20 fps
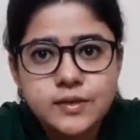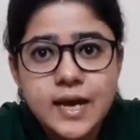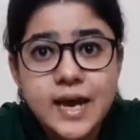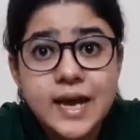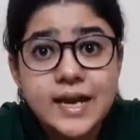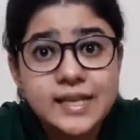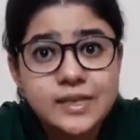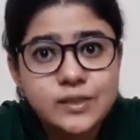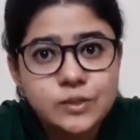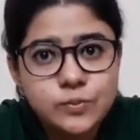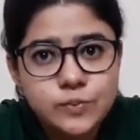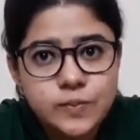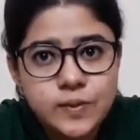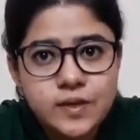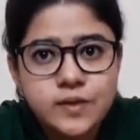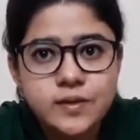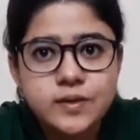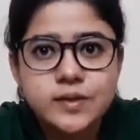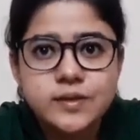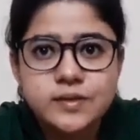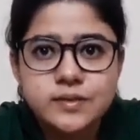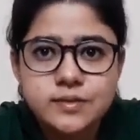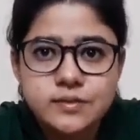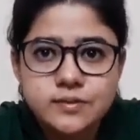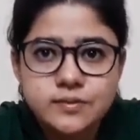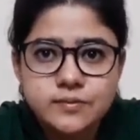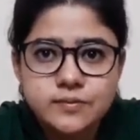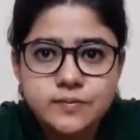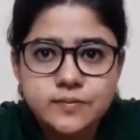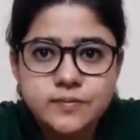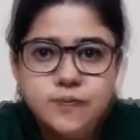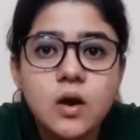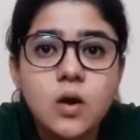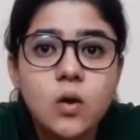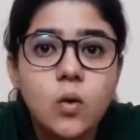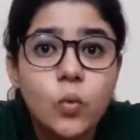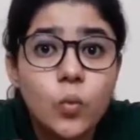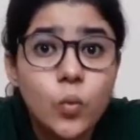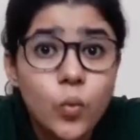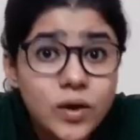and experience.
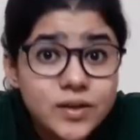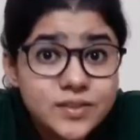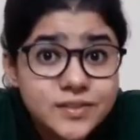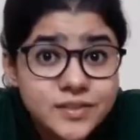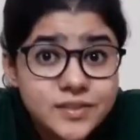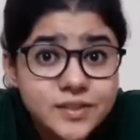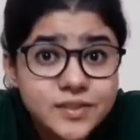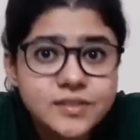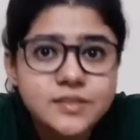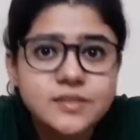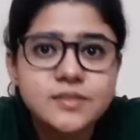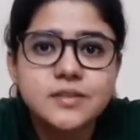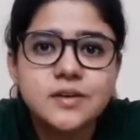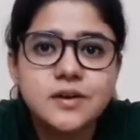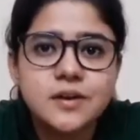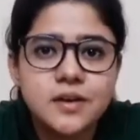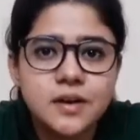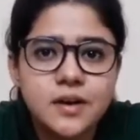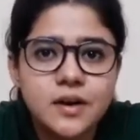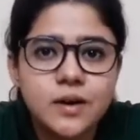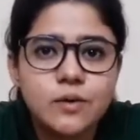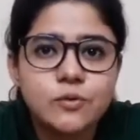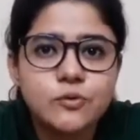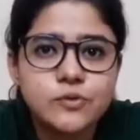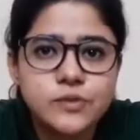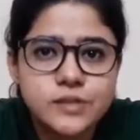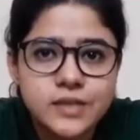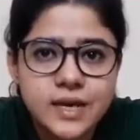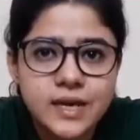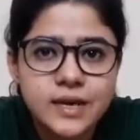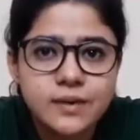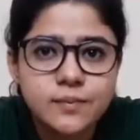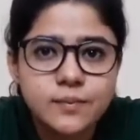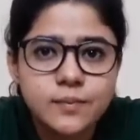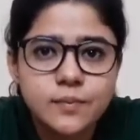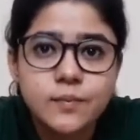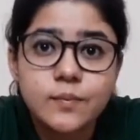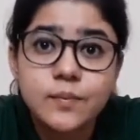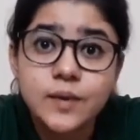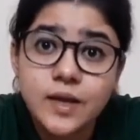What does turnaround
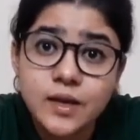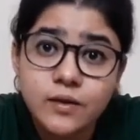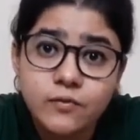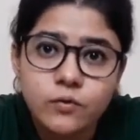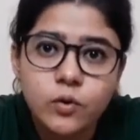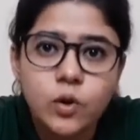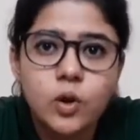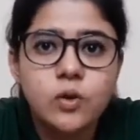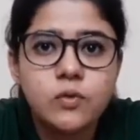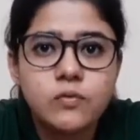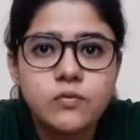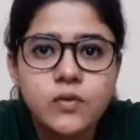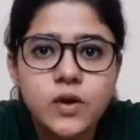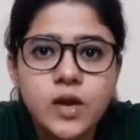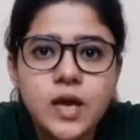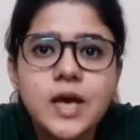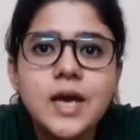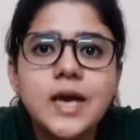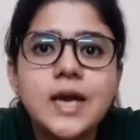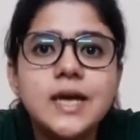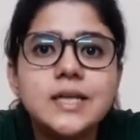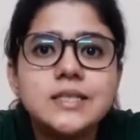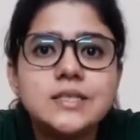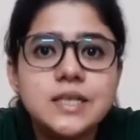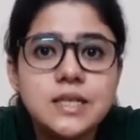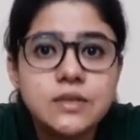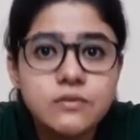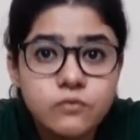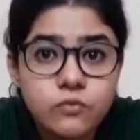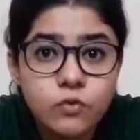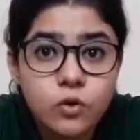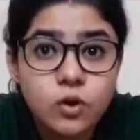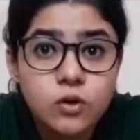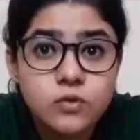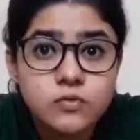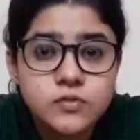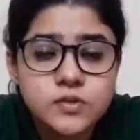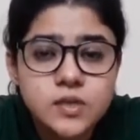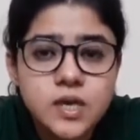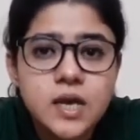time involve? It
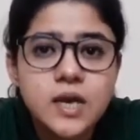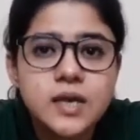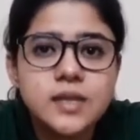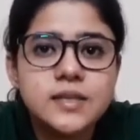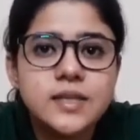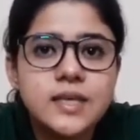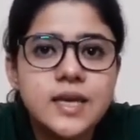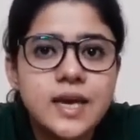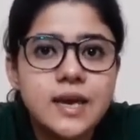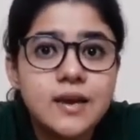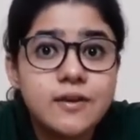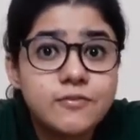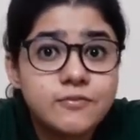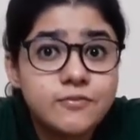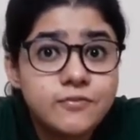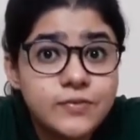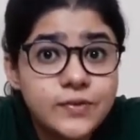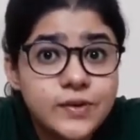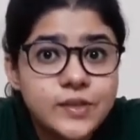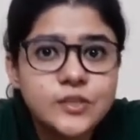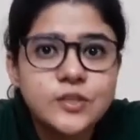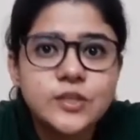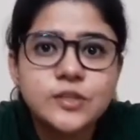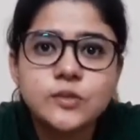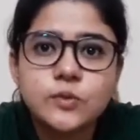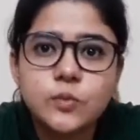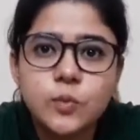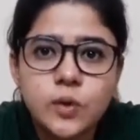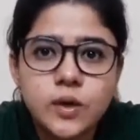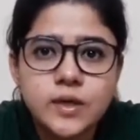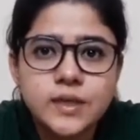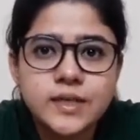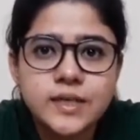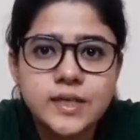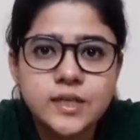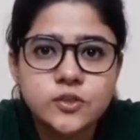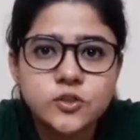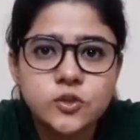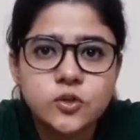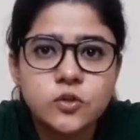involves the efficient
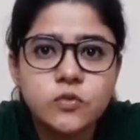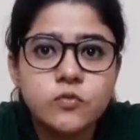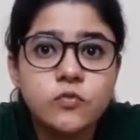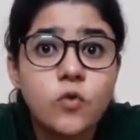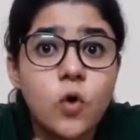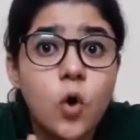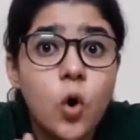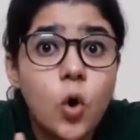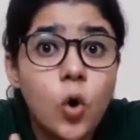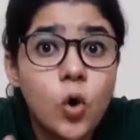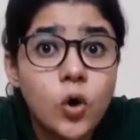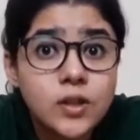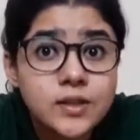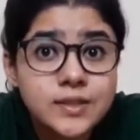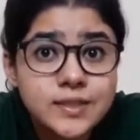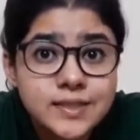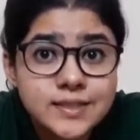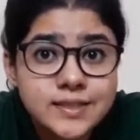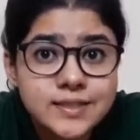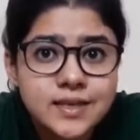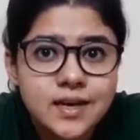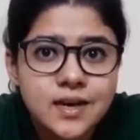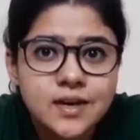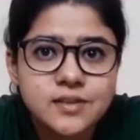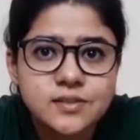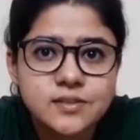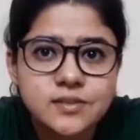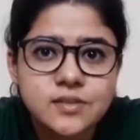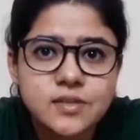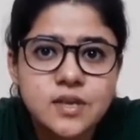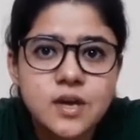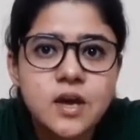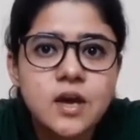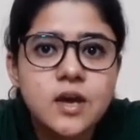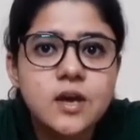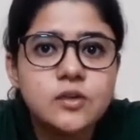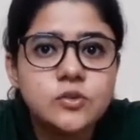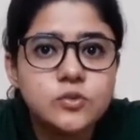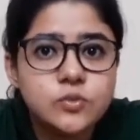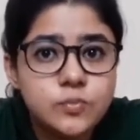coordination of all the tasks
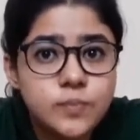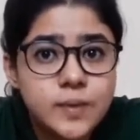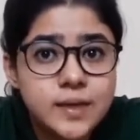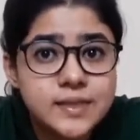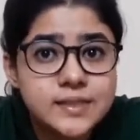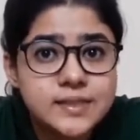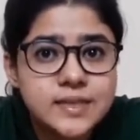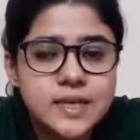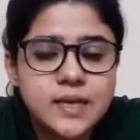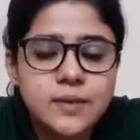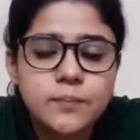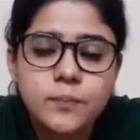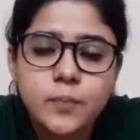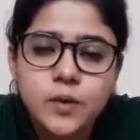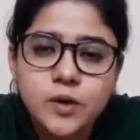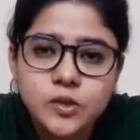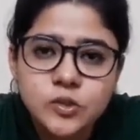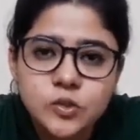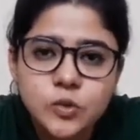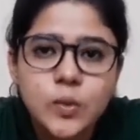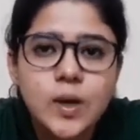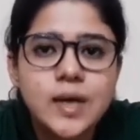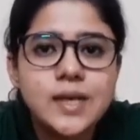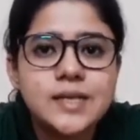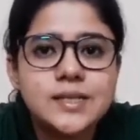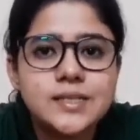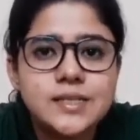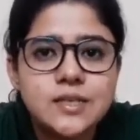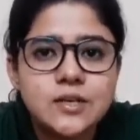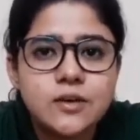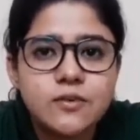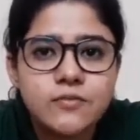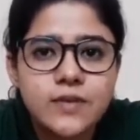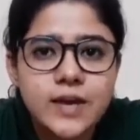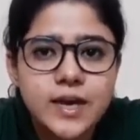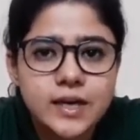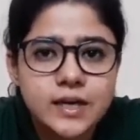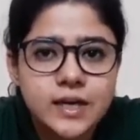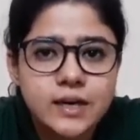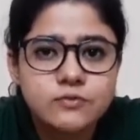to maintain punctuality of
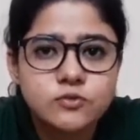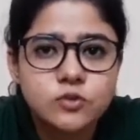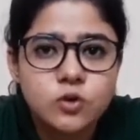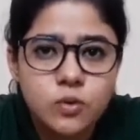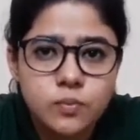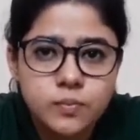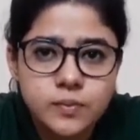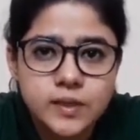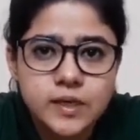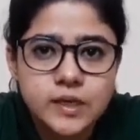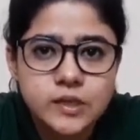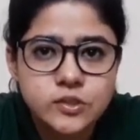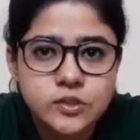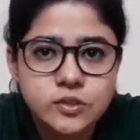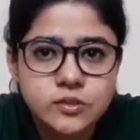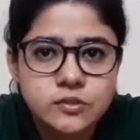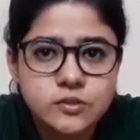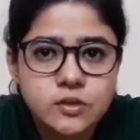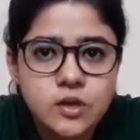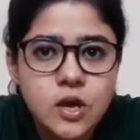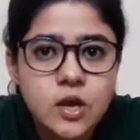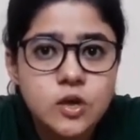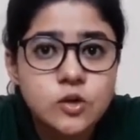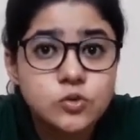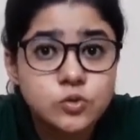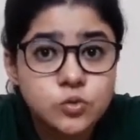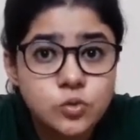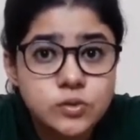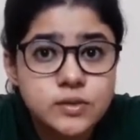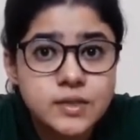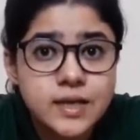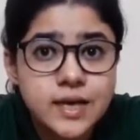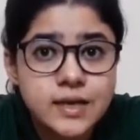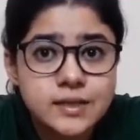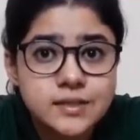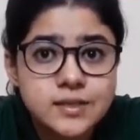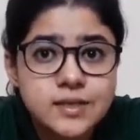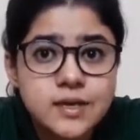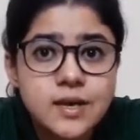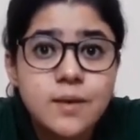aircraft operations so
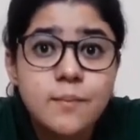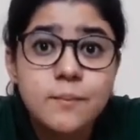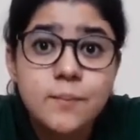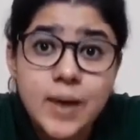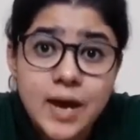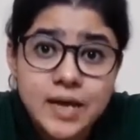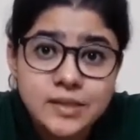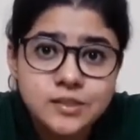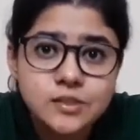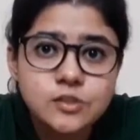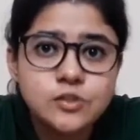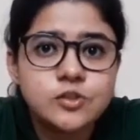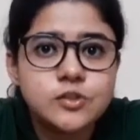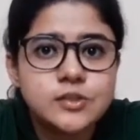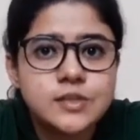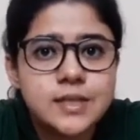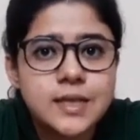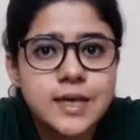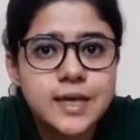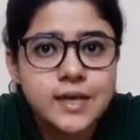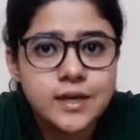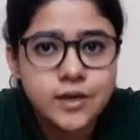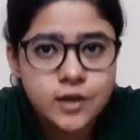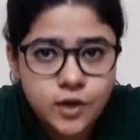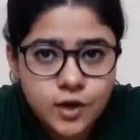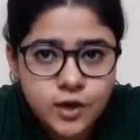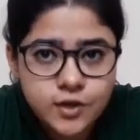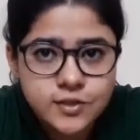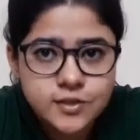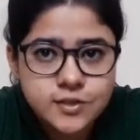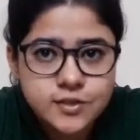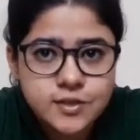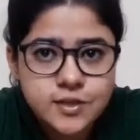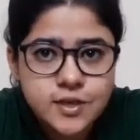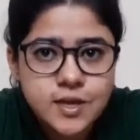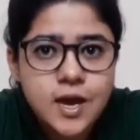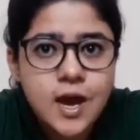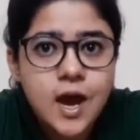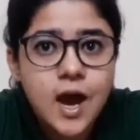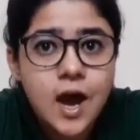that passengers like us